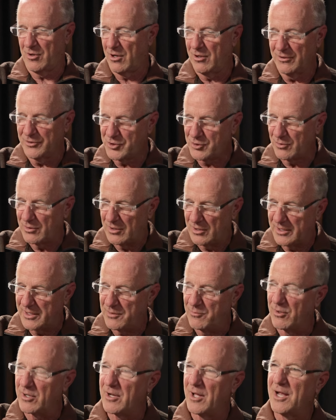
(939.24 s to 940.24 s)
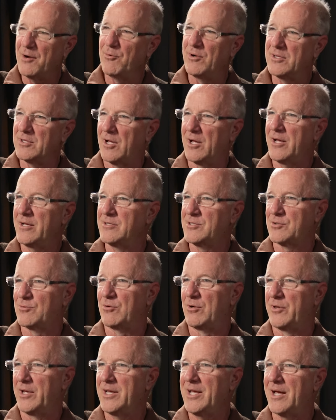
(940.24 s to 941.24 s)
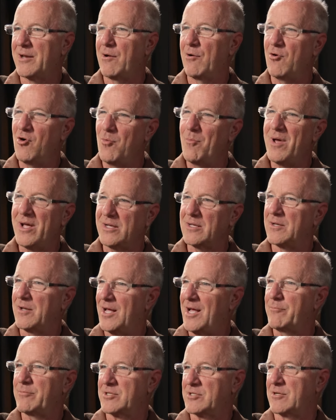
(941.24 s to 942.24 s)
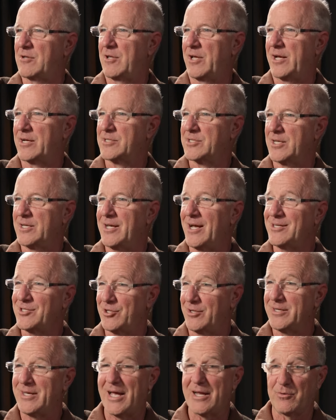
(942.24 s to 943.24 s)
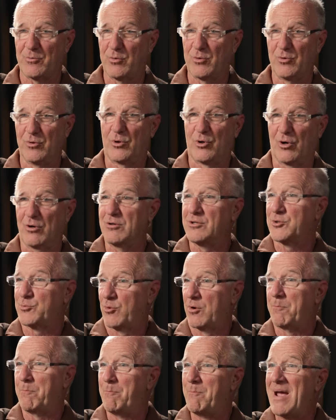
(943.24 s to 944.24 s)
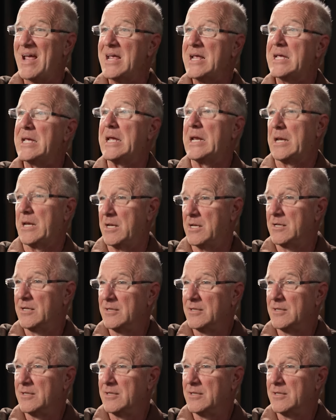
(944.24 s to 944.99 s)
Culturally, when I went to high school, they had home economics class. They actually had, girls were baking.